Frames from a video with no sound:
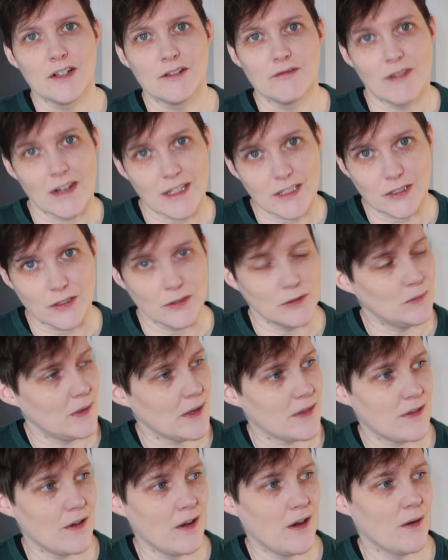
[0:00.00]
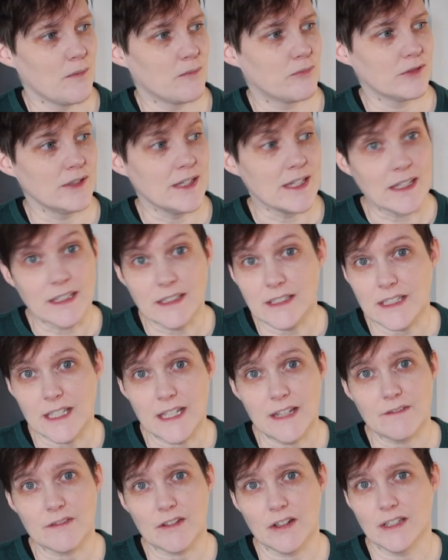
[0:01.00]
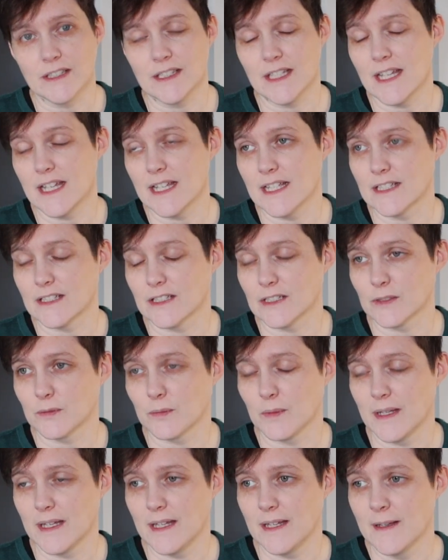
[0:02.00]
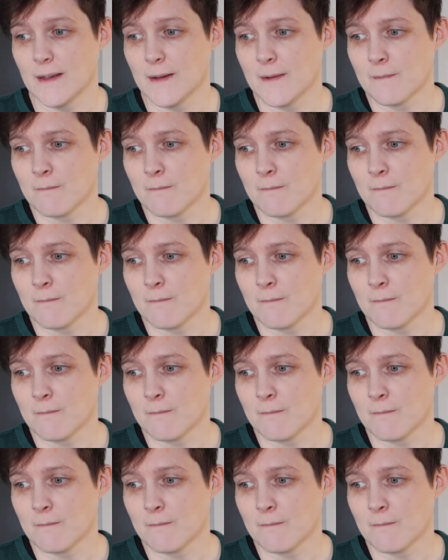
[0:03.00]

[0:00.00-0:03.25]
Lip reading: wrestle with our preconceived ideas, as we